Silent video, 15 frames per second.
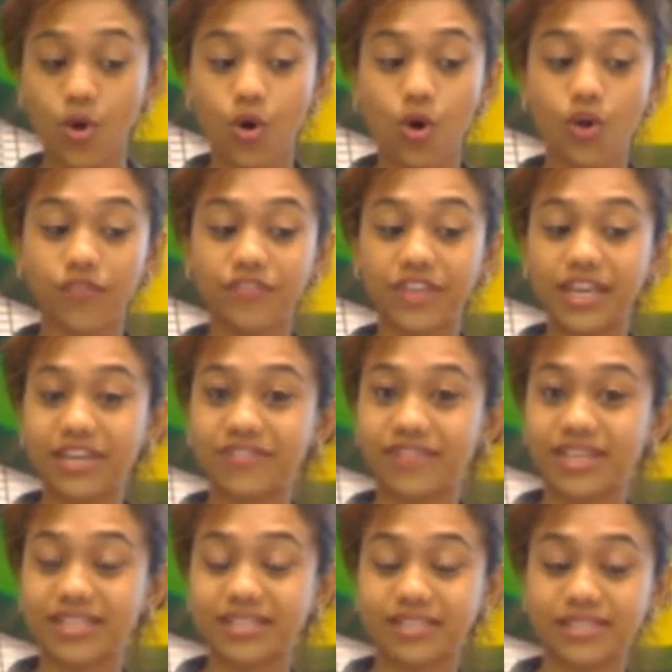of the
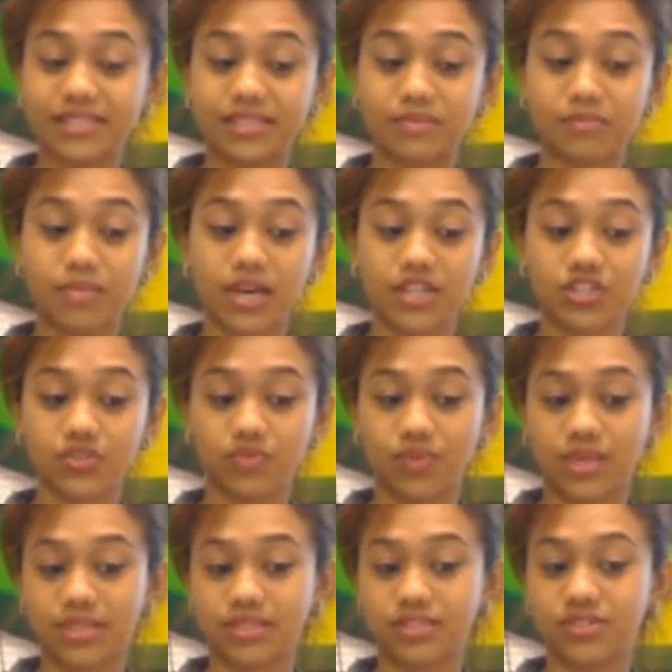investors'
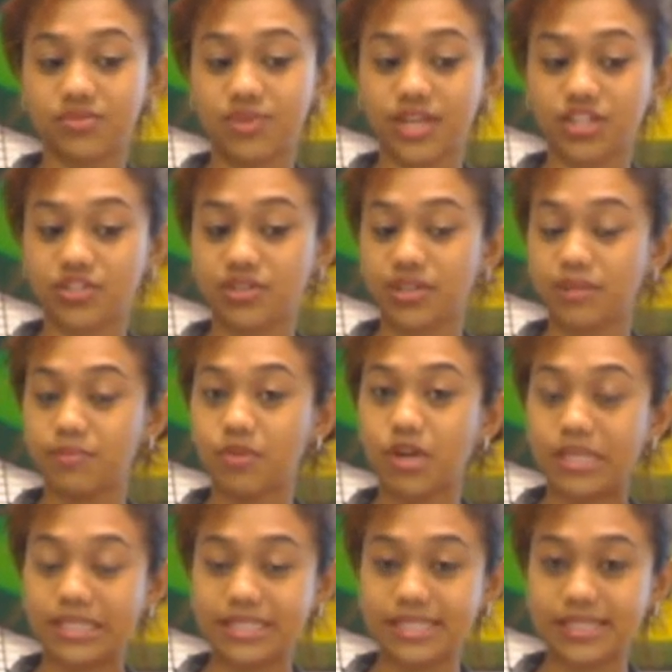much-awaited direction in
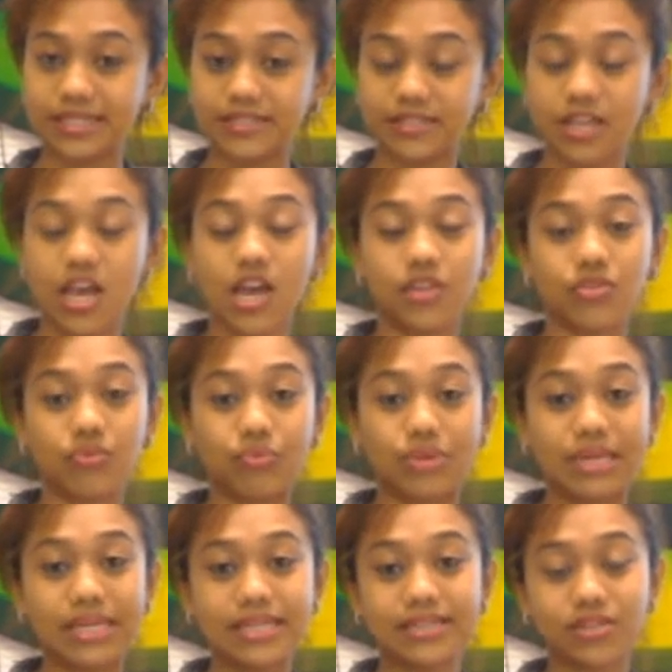politics, the
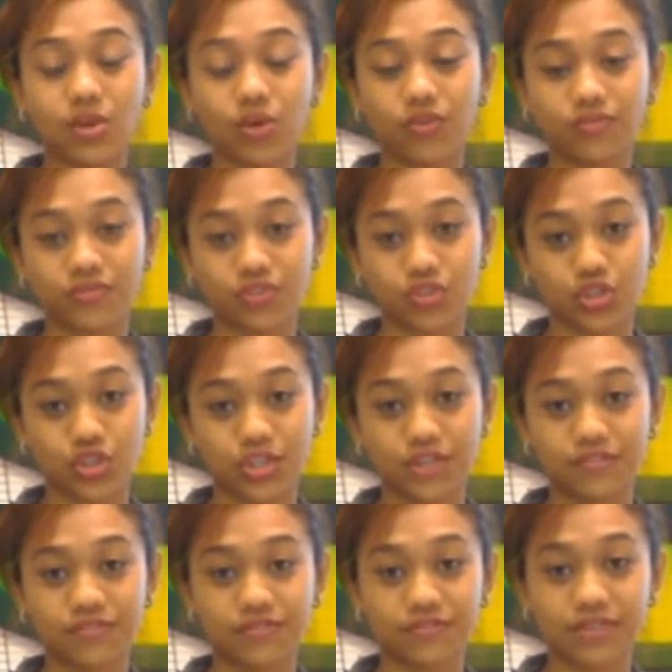release of
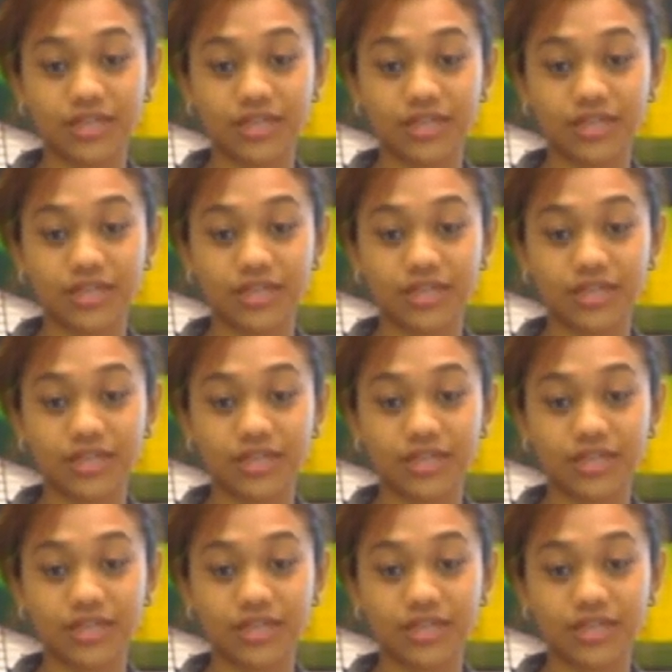Chief